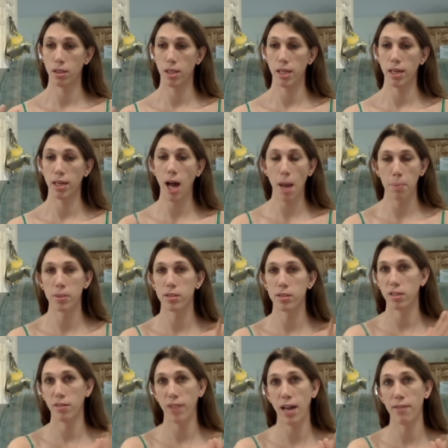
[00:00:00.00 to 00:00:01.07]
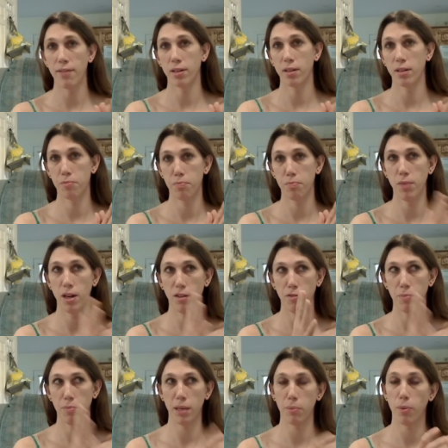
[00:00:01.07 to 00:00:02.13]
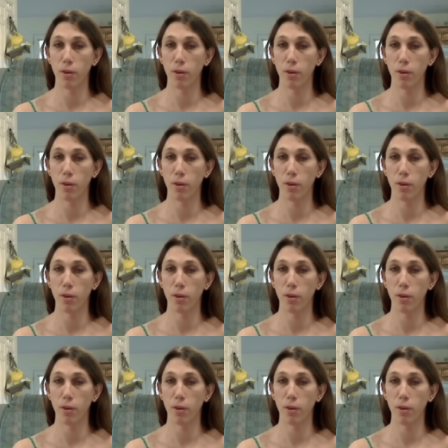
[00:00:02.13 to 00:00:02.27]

the opposite of being